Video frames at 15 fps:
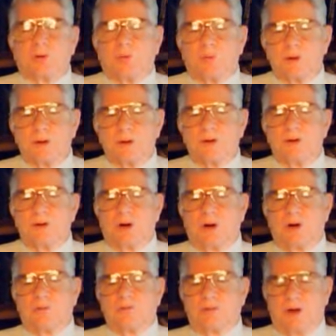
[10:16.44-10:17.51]
queen
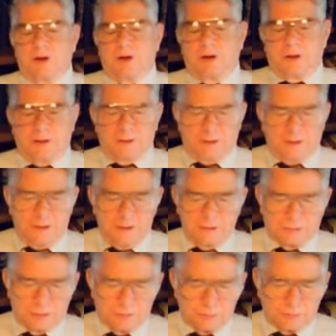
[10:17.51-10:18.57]
of
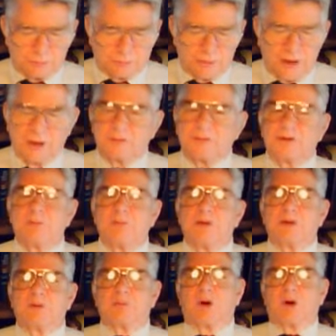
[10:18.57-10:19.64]
Egypt found him,
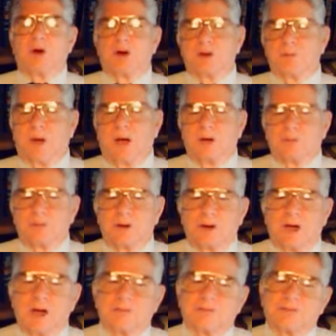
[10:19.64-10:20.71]
brought him out,
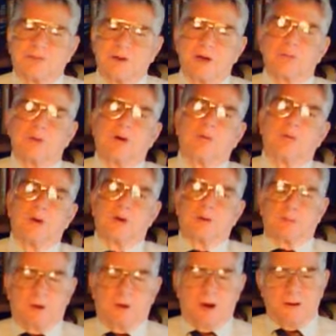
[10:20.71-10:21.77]
and how Pharaoh
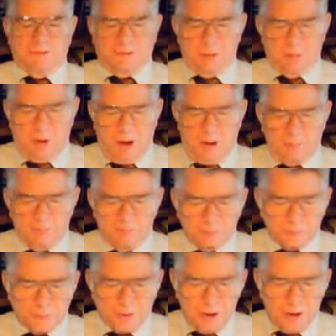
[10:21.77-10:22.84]
raised him up,
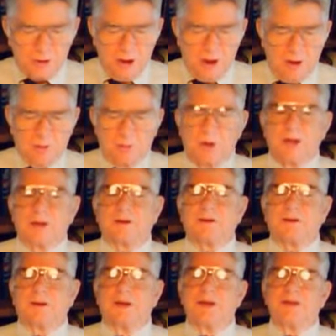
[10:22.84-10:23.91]
and how at
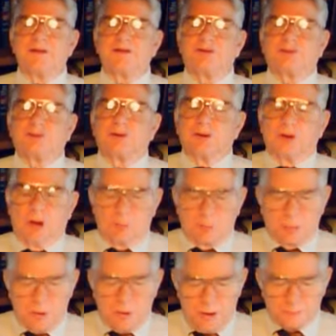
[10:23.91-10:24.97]
an age
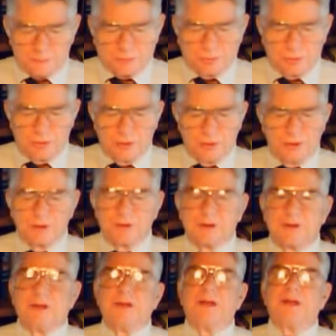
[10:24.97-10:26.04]
of perhaps 30,
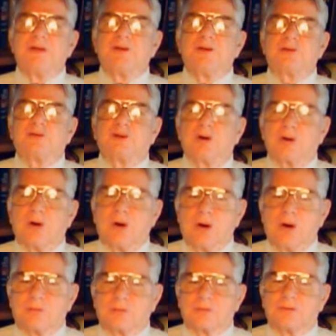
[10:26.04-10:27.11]
he took
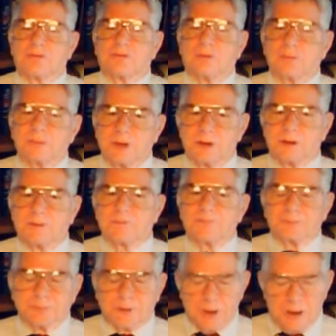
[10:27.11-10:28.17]
off from there
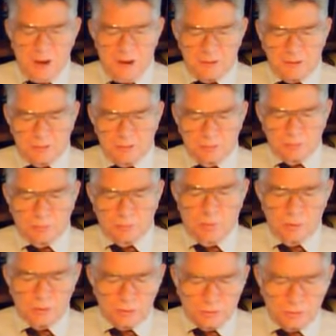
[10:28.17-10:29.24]
and
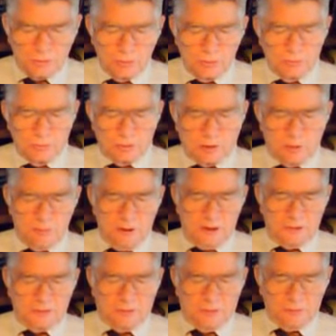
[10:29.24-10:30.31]
wanted to do the
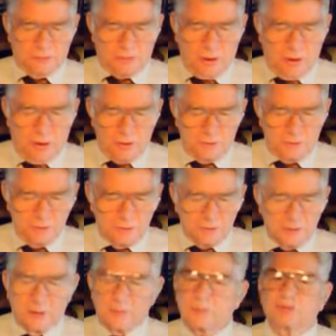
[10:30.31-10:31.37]
command of God.
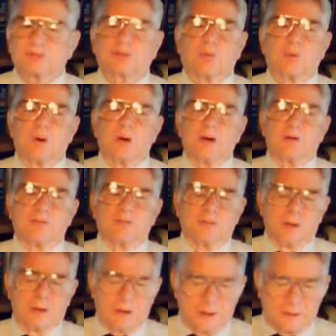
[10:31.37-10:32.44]
Numbers 12
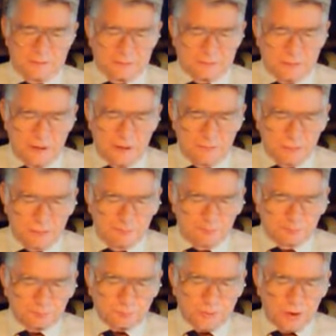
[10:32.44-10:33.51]
and 7,
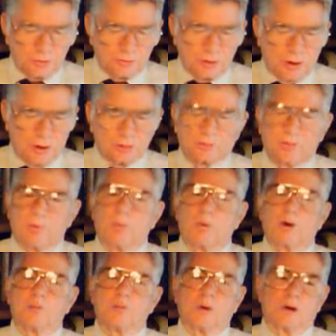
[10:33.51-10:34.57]
Joshua
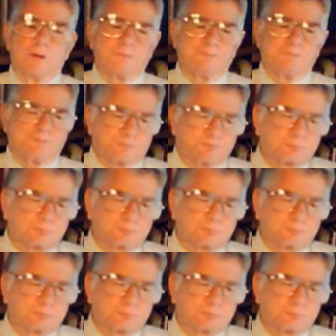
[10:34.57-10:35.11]
1:1.